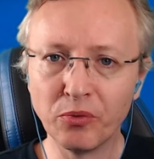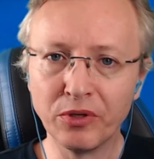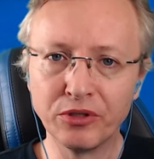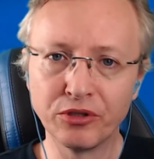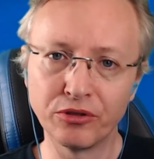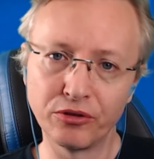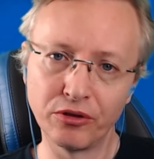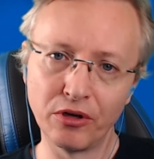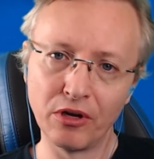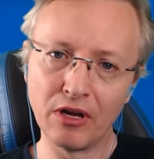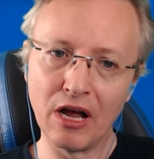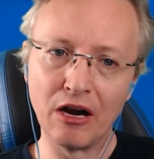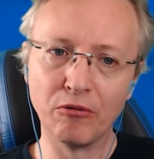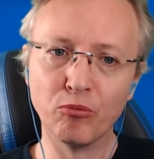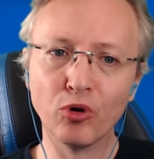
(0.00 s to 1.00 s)
which
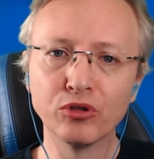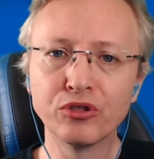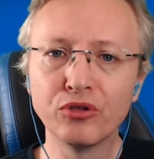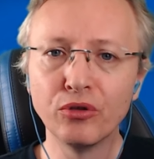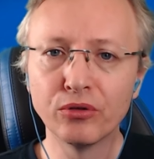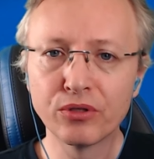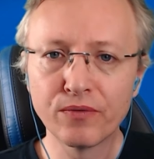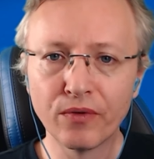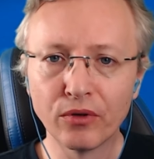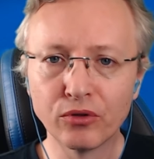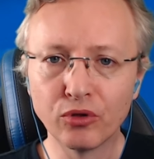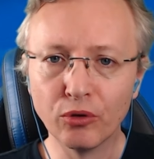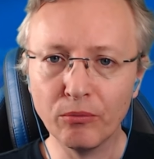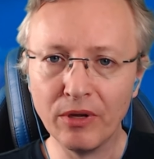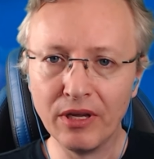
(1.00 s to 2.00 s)
are most useful
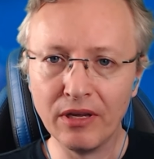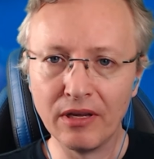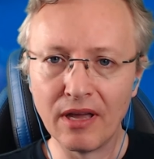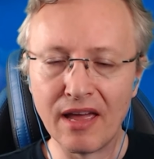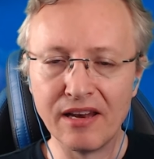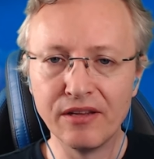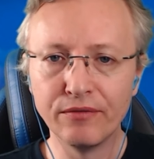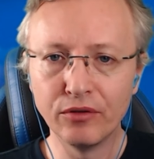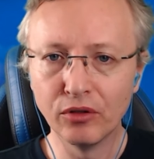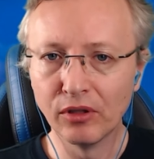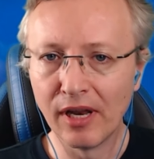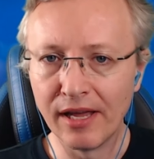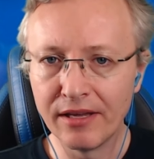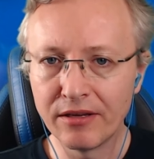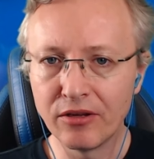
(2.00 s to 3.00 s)
to me, and if you
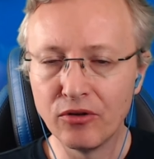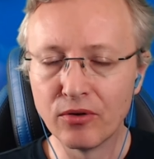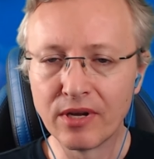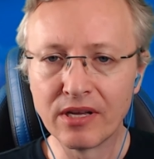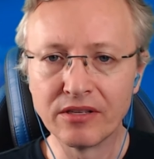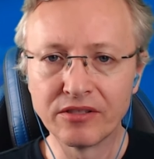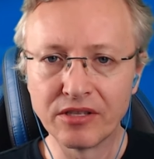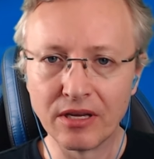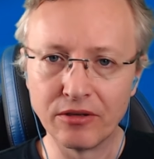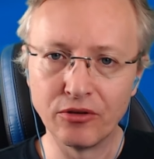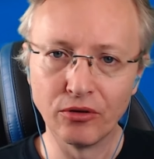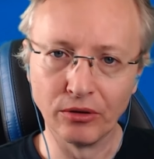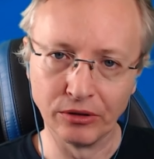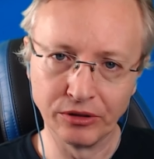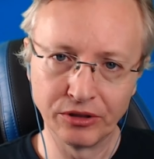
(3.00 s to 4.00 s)
like you can set
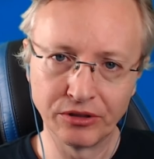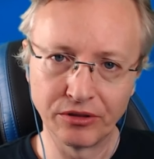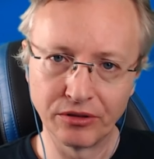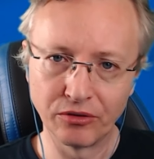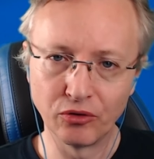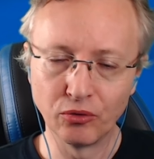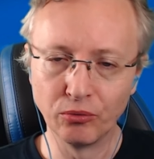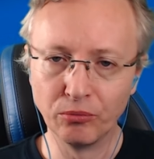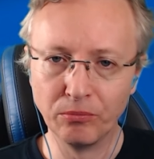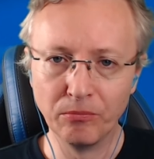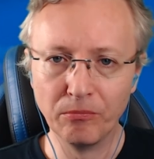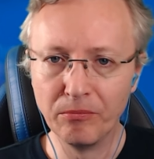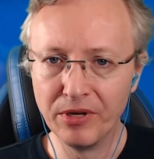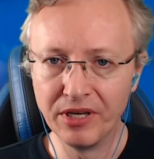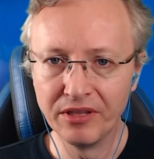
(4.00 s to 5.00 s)
yours to
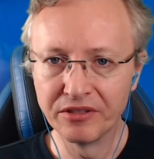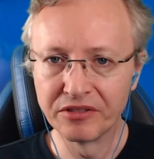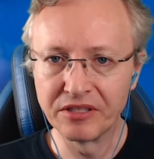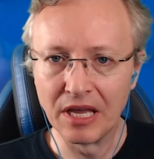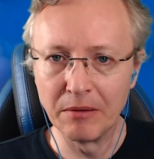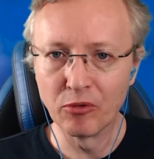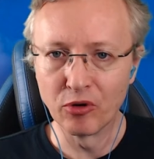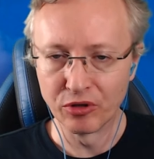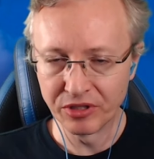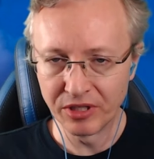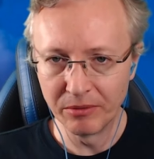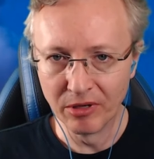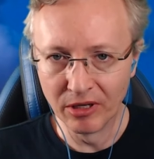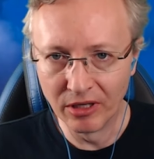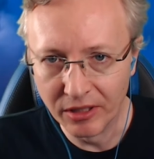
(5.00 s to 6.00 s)
be the same or
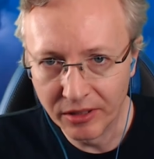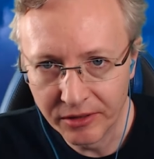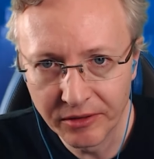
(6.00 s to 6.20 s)
similar.